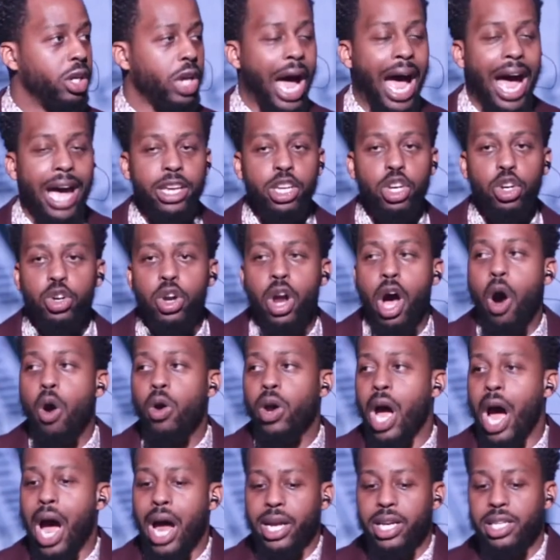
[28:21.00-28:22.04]
How you know
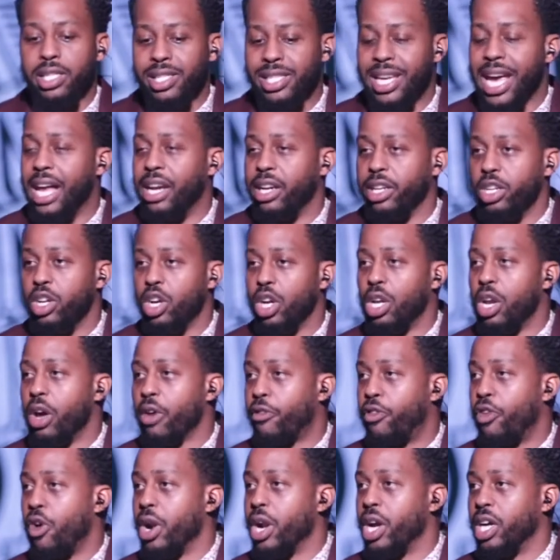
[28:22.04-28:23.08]
God is telling you to
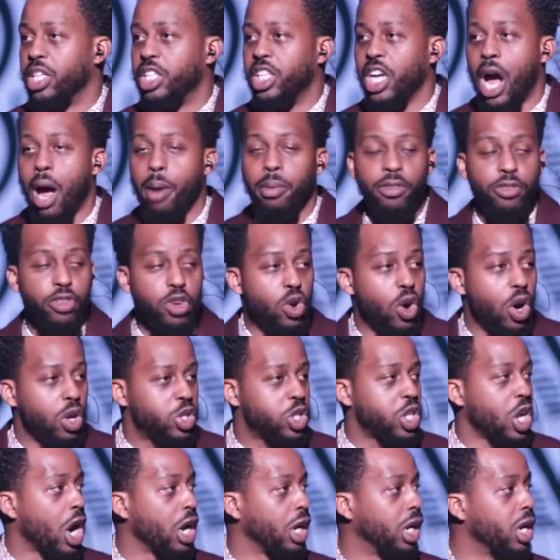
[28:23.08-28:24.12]
look for another job if you don't
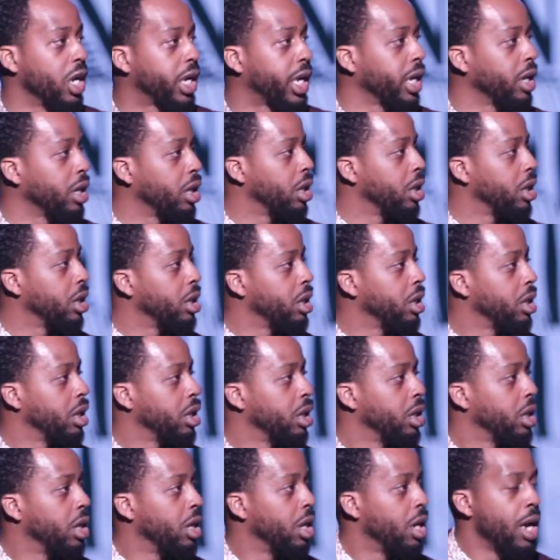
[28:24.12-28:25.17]
start looking?
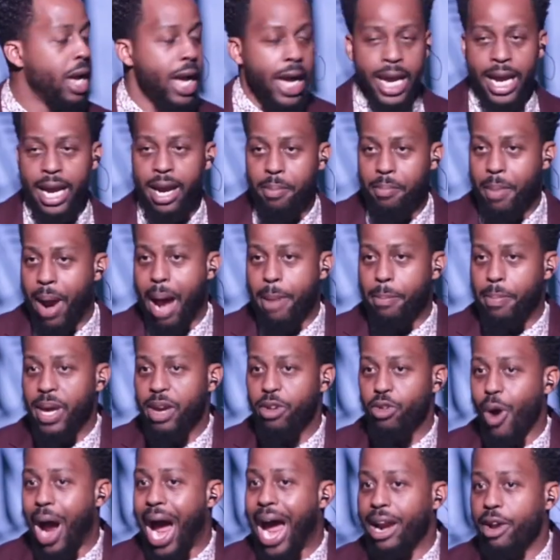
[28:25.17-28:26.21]
It might
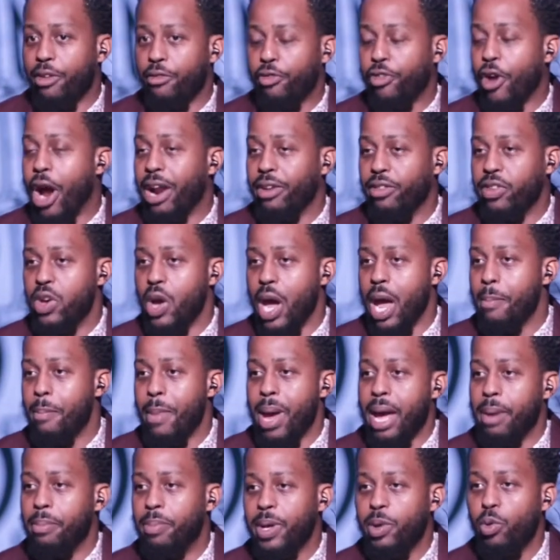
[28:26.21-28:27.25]
be right in front of you. It
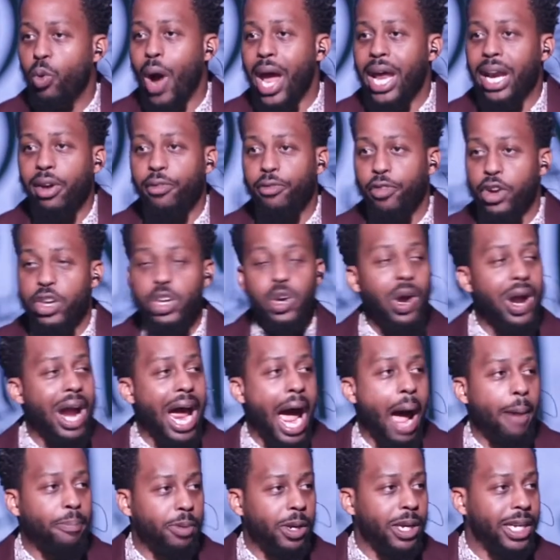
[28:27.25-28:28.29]
may be waiting for your
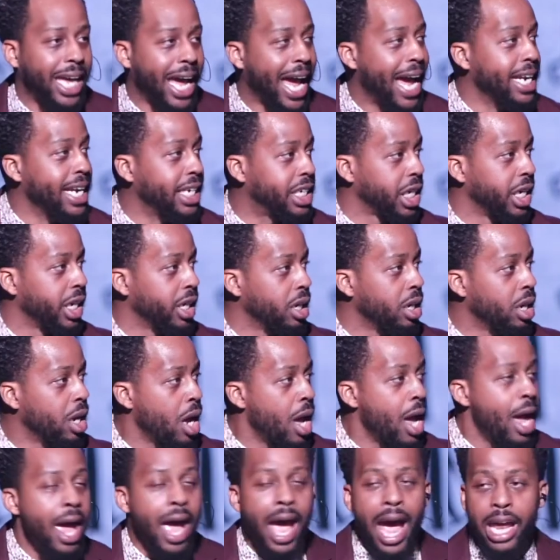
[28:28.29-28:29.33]
application,
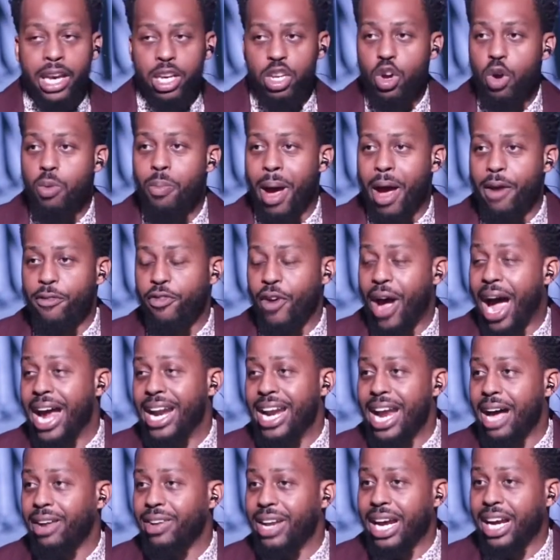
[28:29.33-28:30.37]
and you may
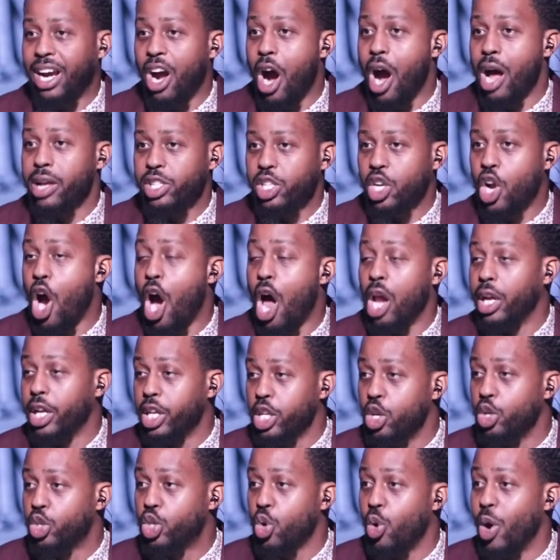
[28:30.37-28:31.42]
find out that God's
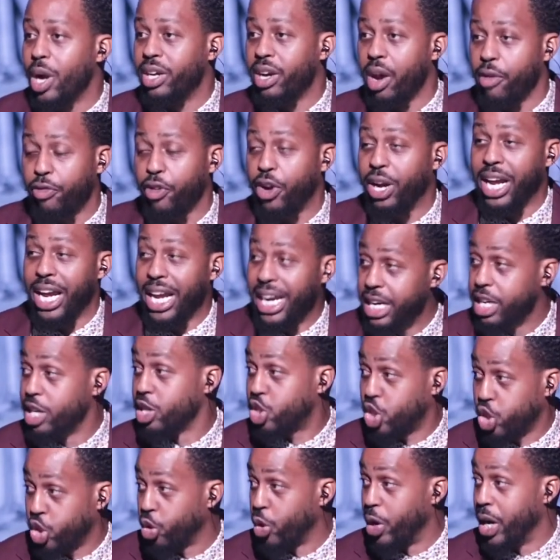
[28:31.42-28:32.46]
calling you to a different
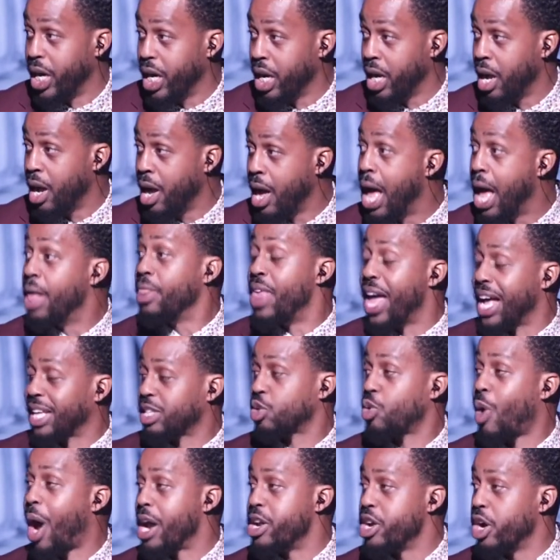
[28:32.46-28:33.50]
industry.
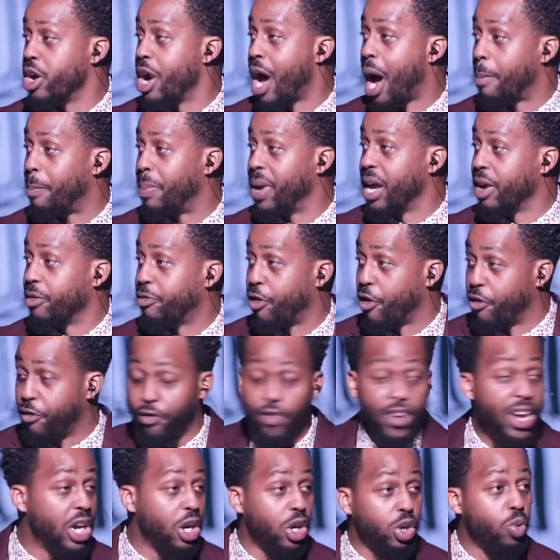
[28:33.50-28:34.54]
That's why you're not being
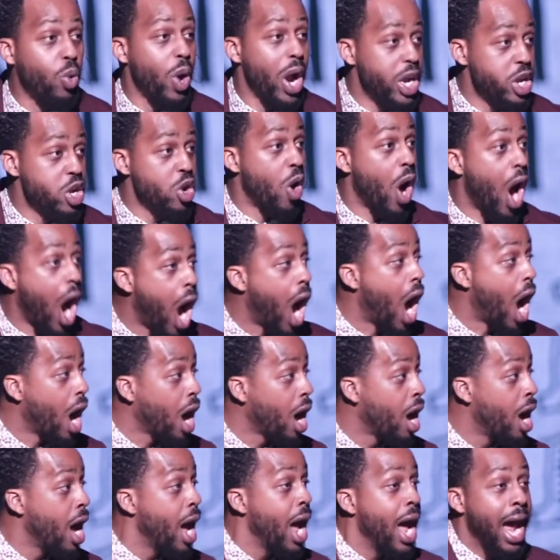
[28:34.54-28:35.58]
fulfilled where you
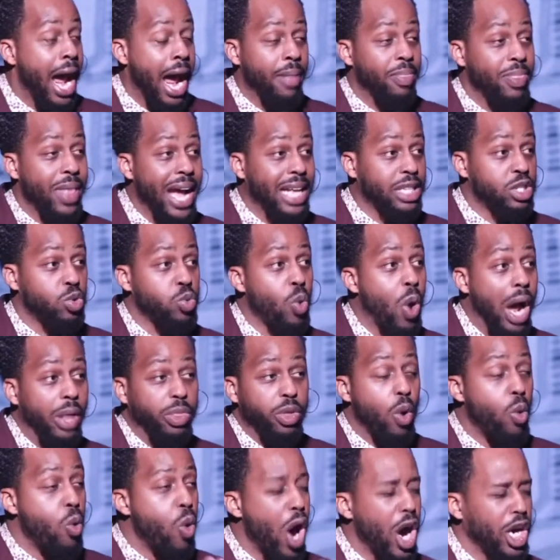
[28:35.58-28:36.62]
are. And that's why
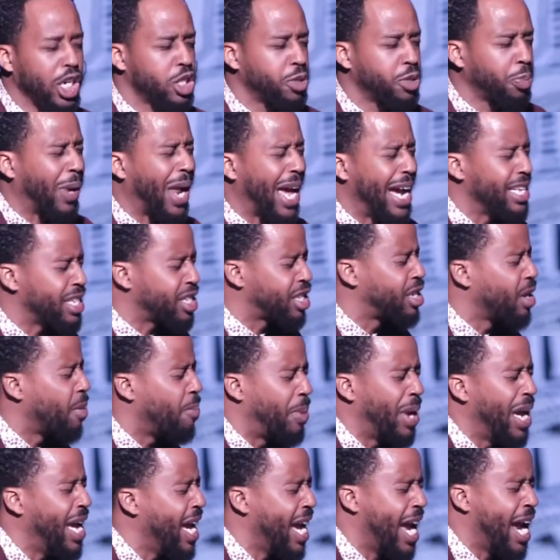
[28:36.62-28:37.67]
the worst place to
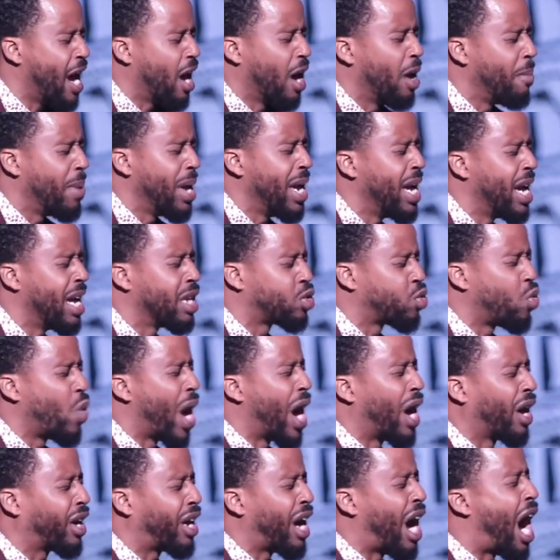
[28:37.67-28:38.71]
be, hear me, is
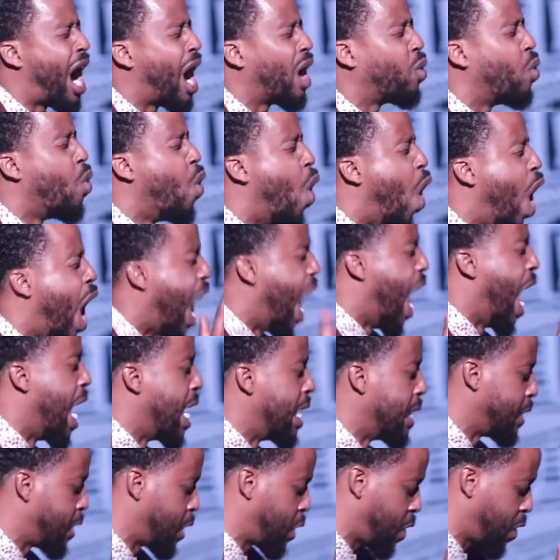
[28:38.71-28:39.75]
where God
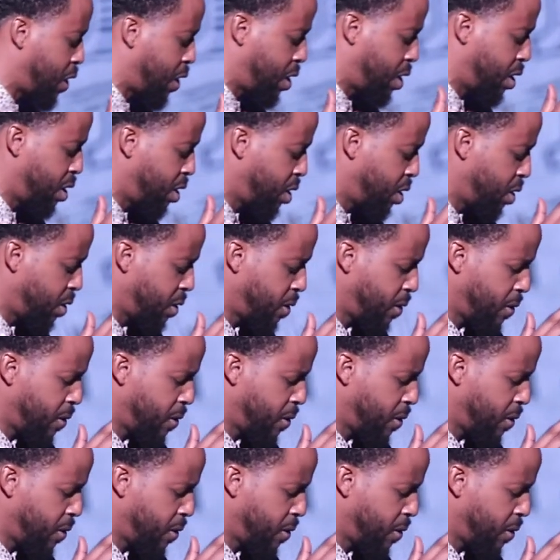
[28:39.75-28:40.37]
was.